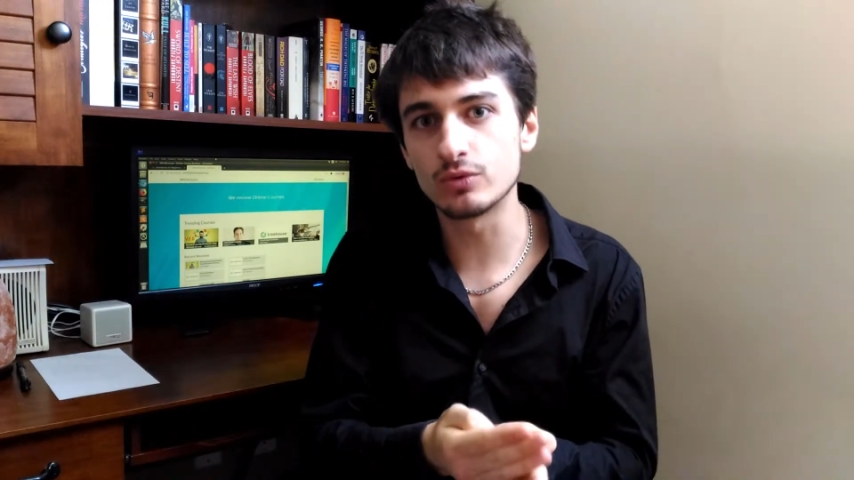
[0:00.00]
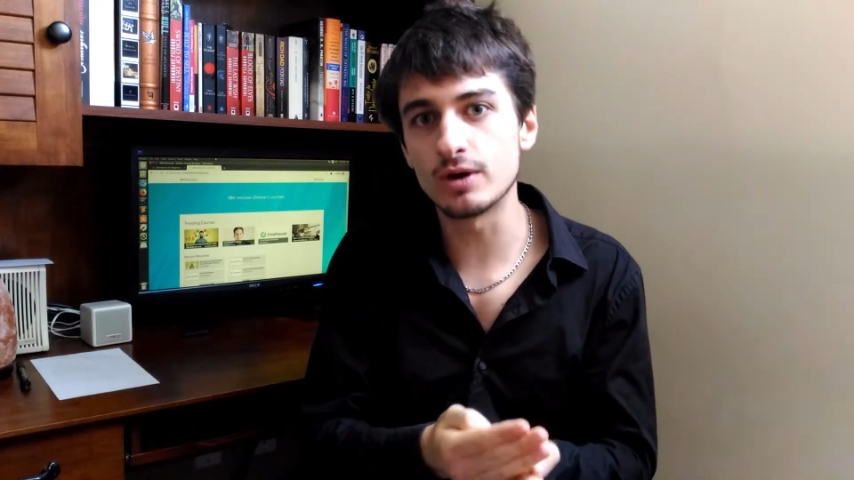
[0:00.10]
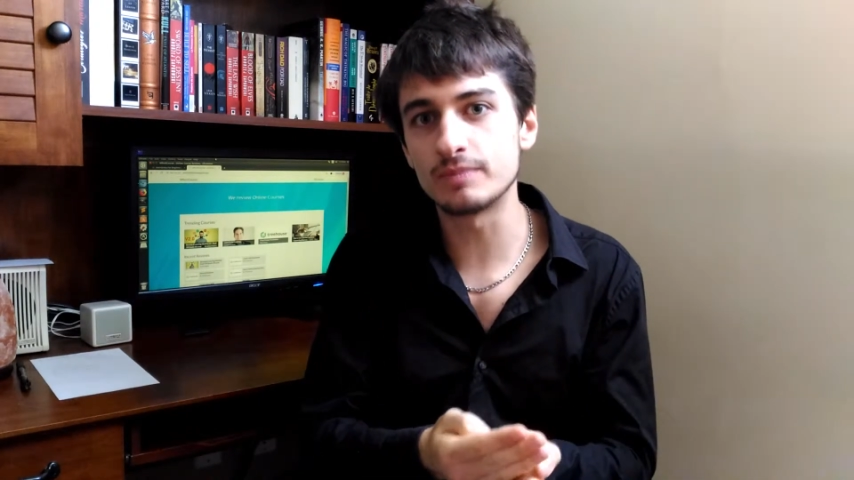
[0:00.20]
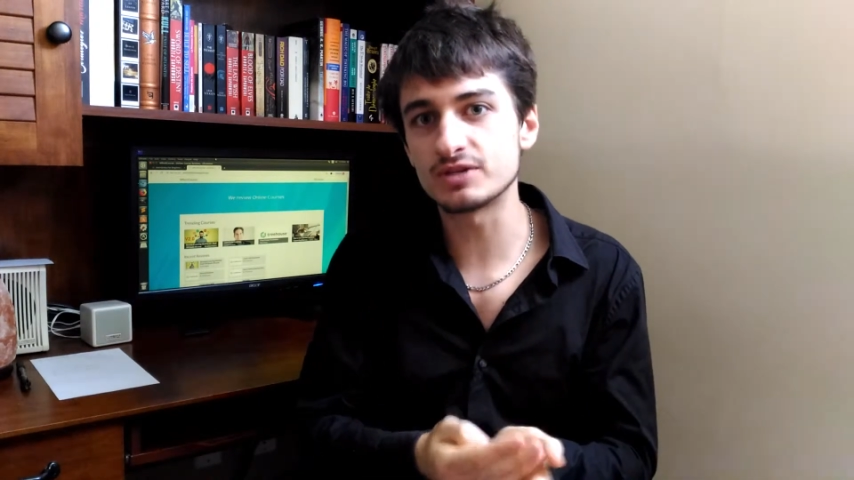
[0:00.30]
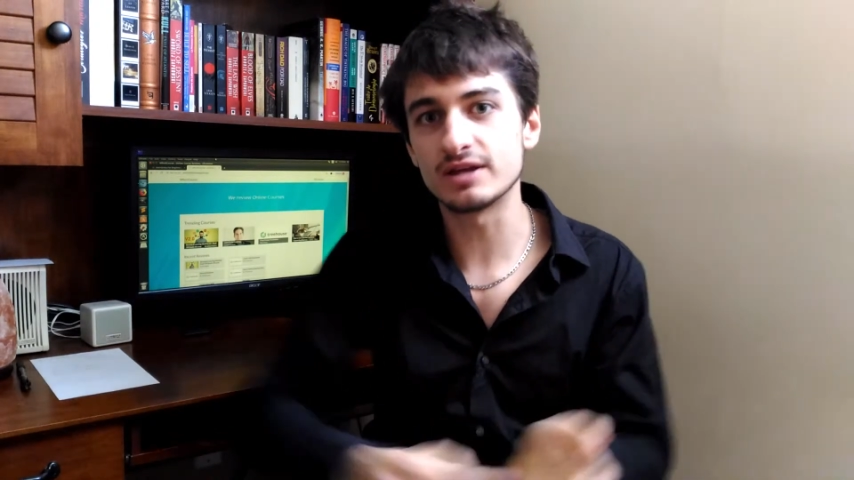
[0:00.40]

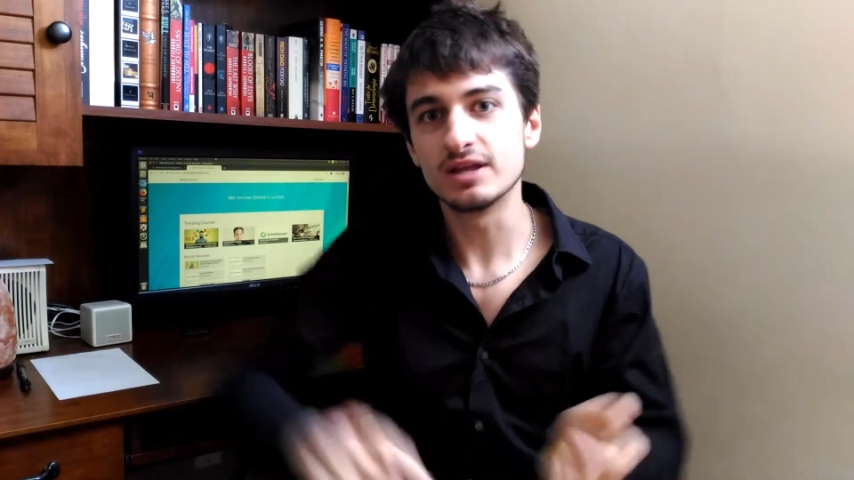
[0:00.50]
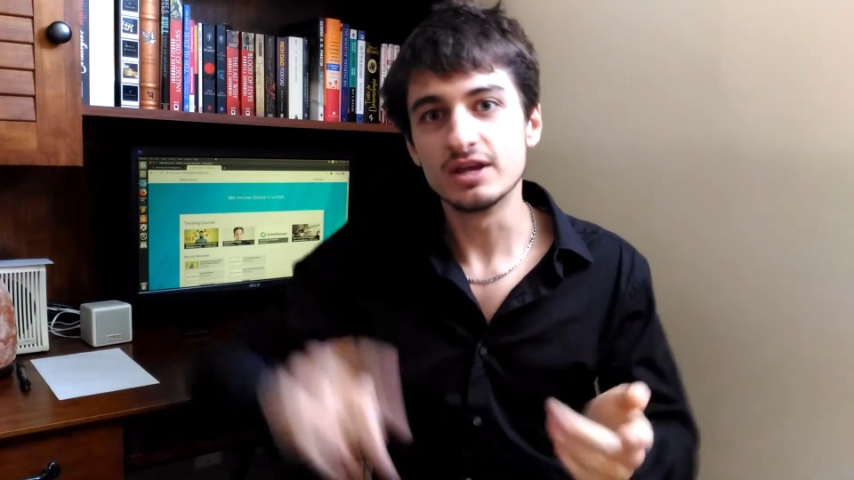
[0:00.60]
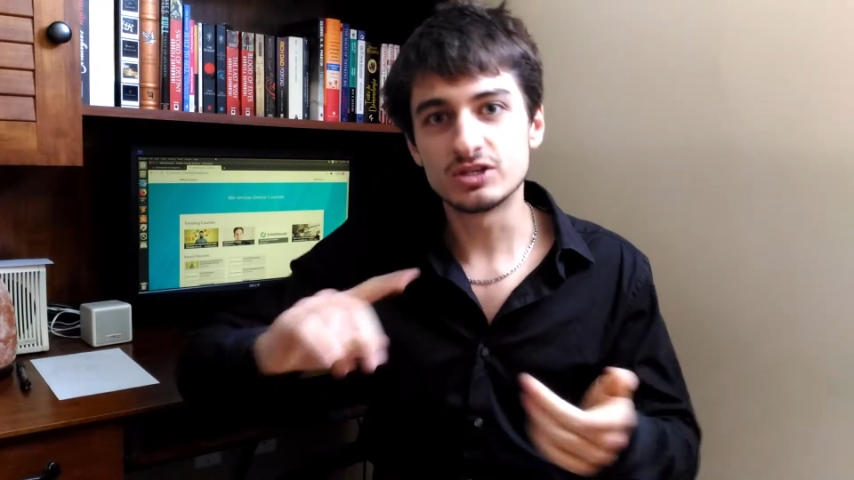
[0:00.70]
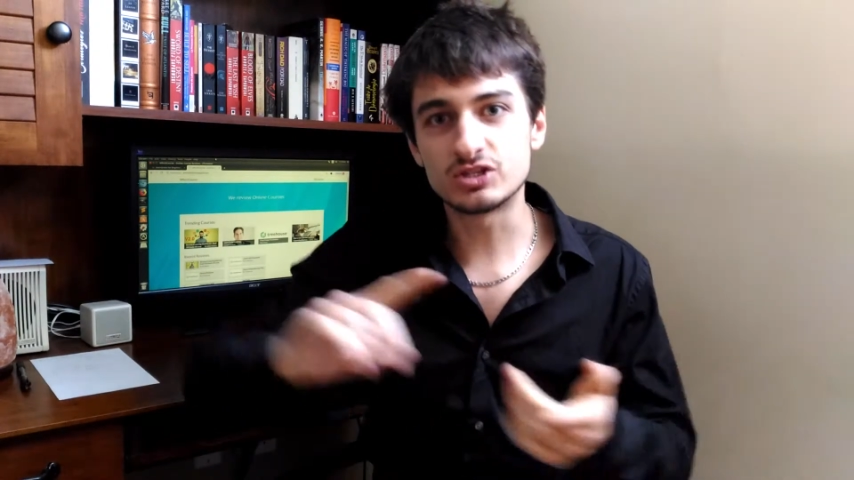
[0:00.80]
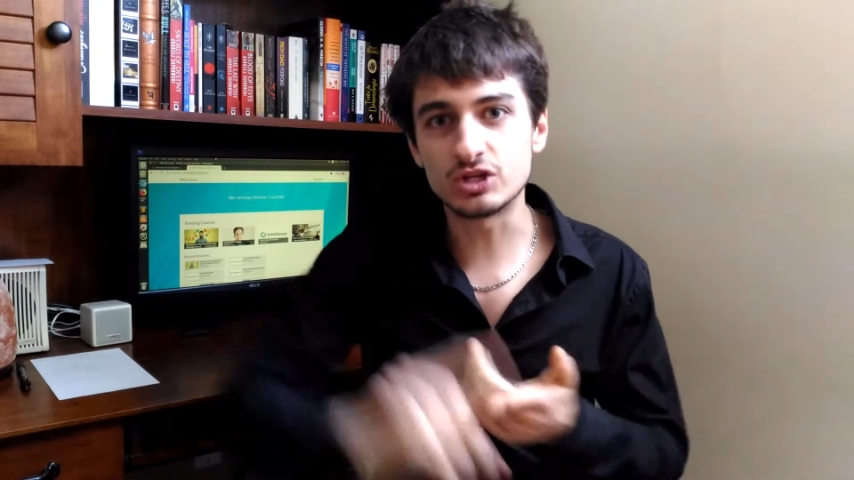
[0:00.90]
website
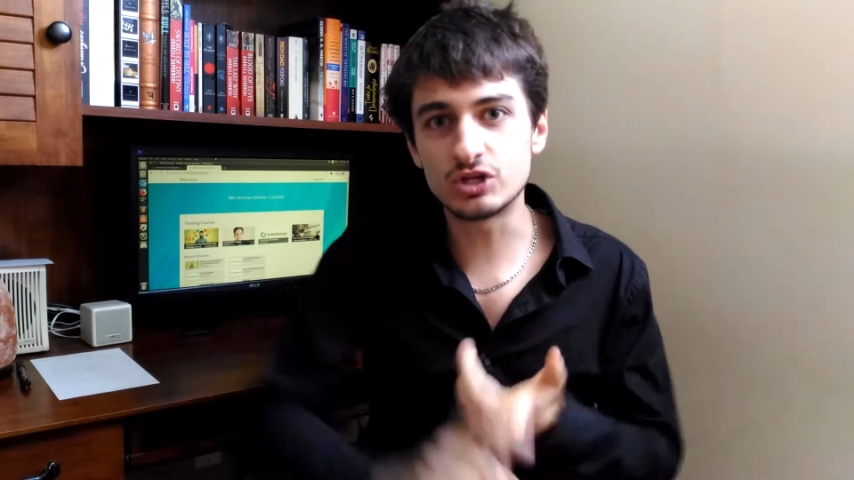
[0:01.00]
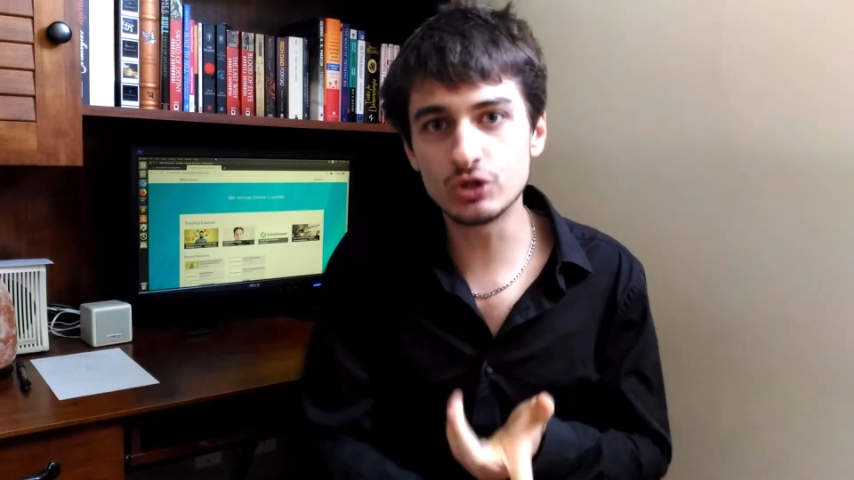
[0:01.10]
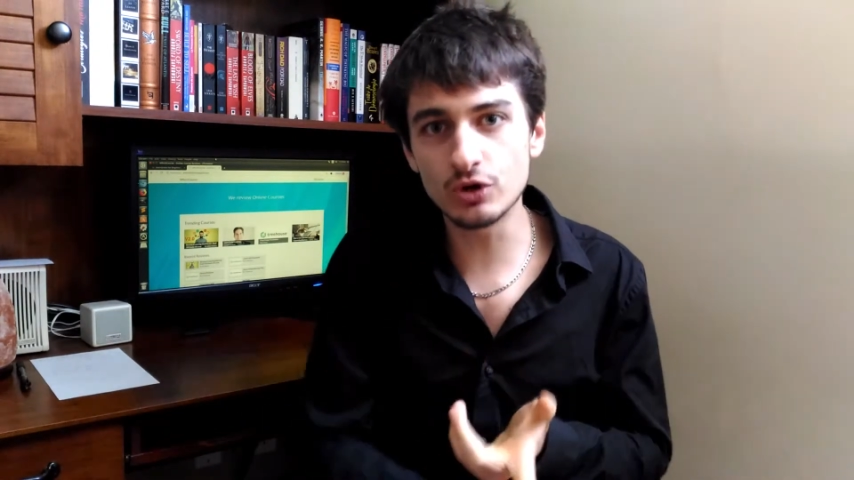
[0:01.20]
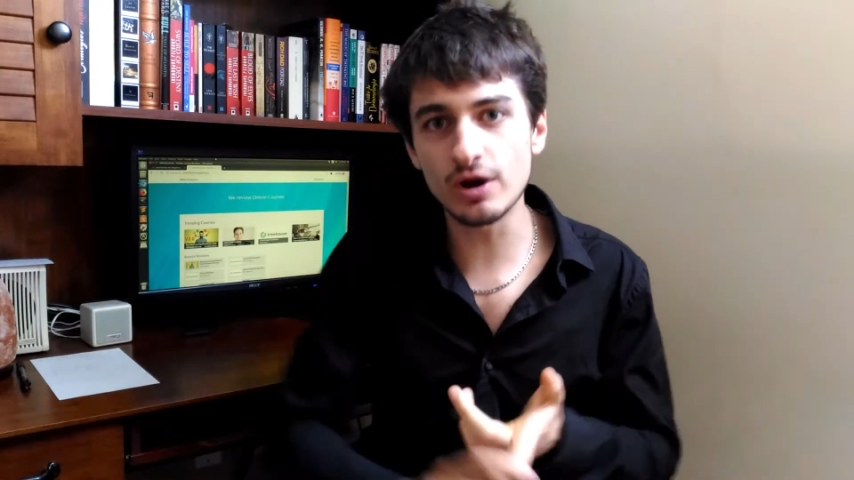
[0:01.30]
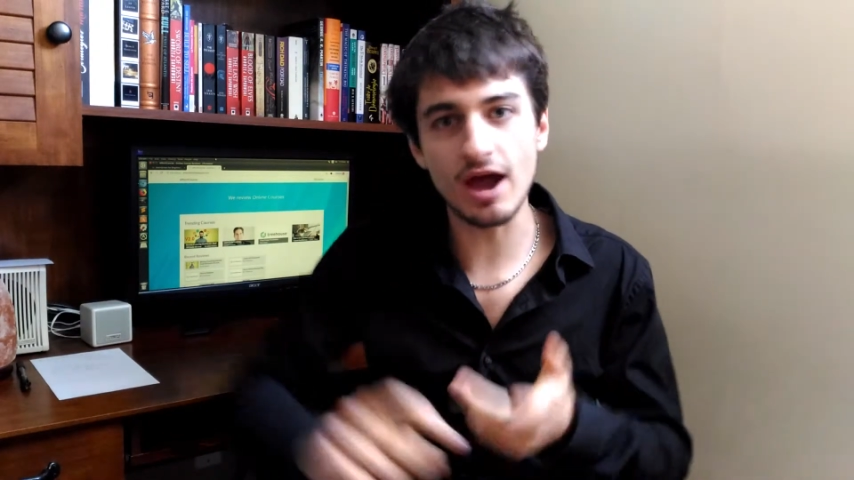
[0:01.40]
secure,